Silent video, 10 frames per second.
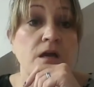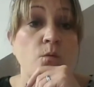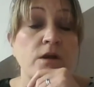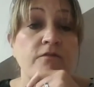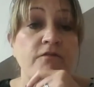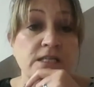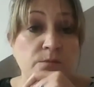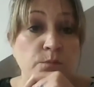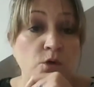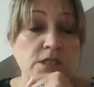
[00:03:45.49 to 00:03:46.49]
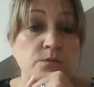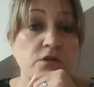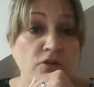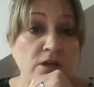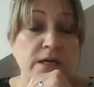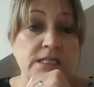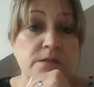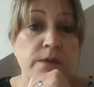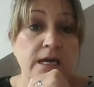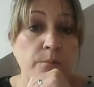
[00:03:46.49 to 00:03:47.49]
We're a funding body with a remit
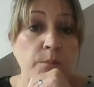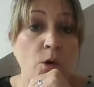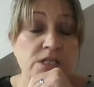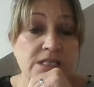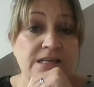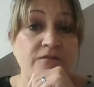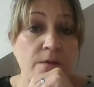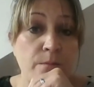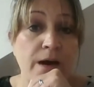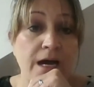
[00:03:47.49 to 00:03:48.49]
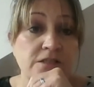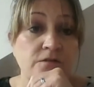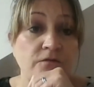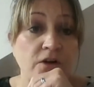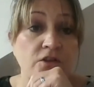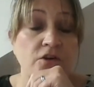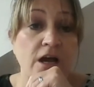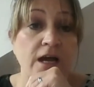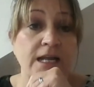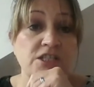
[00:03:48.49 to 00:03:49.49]
to make a positive impact on further and
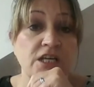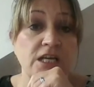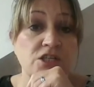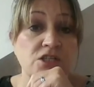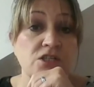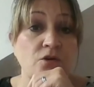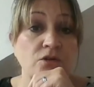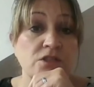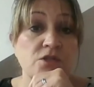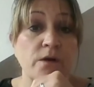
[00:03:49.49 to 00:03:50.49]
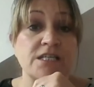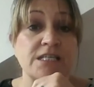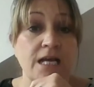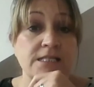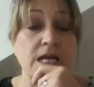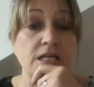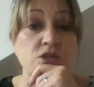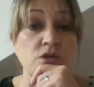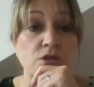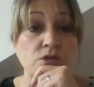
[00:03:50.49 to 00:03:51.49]
higher education in Scotland, so our stance has
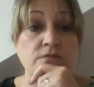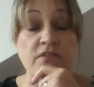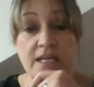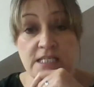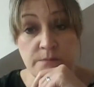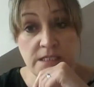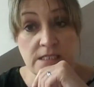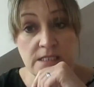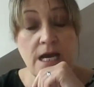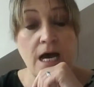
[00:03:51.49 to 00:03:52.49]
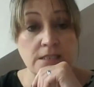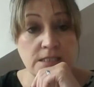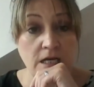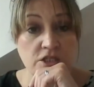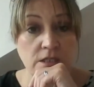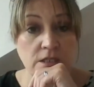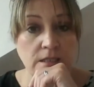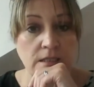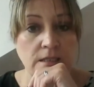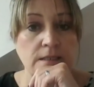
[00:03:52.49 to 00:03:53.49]
to include investment and action.
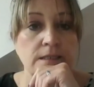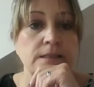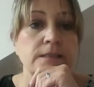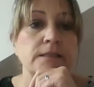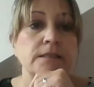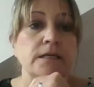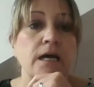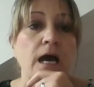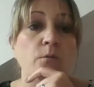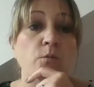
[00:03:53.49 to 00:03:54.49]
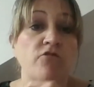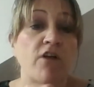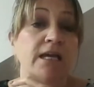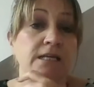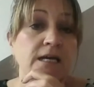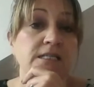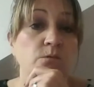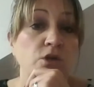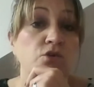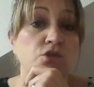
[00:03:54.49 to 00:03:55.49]
And we recognise that
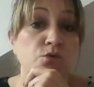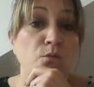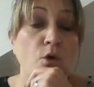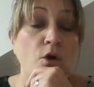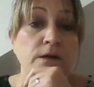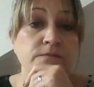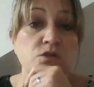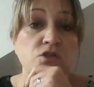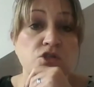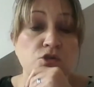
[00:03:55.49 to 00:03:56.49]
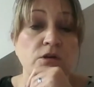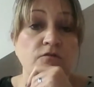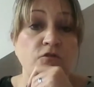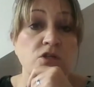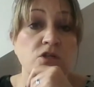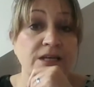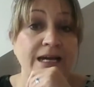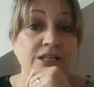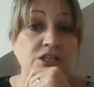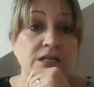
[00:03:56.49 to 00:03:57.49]
we could do more to ensure our focus on
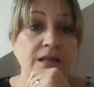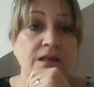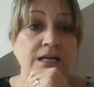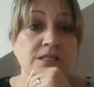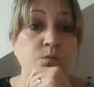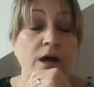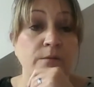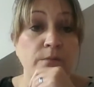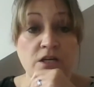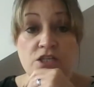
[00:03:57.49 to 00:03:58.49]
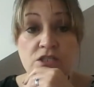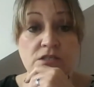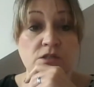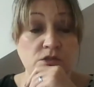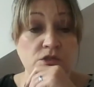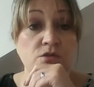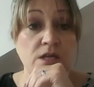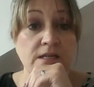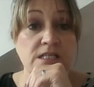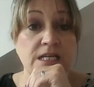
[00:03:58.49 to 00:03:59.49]
action, and that is why in March
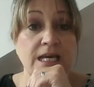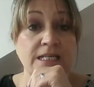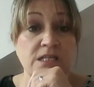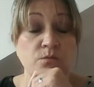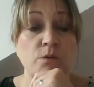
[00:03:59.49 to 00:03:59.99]
2019 we